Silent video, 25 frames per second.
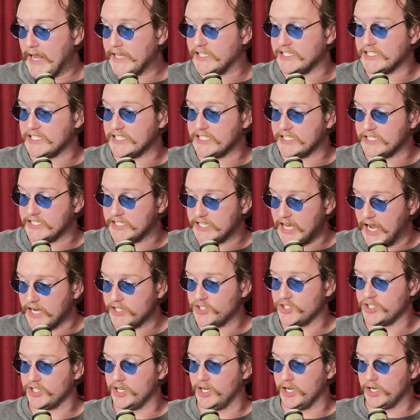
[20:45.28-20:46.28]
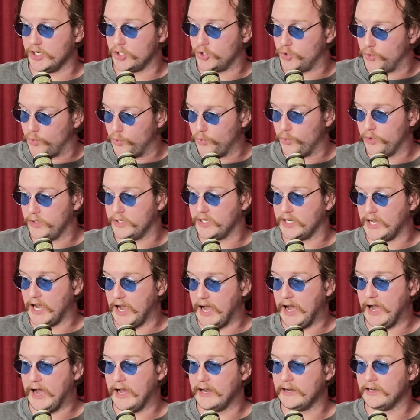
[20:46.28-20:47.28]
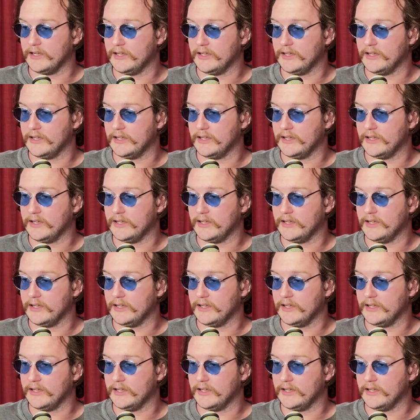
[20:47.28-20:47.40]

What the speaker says: such a good card.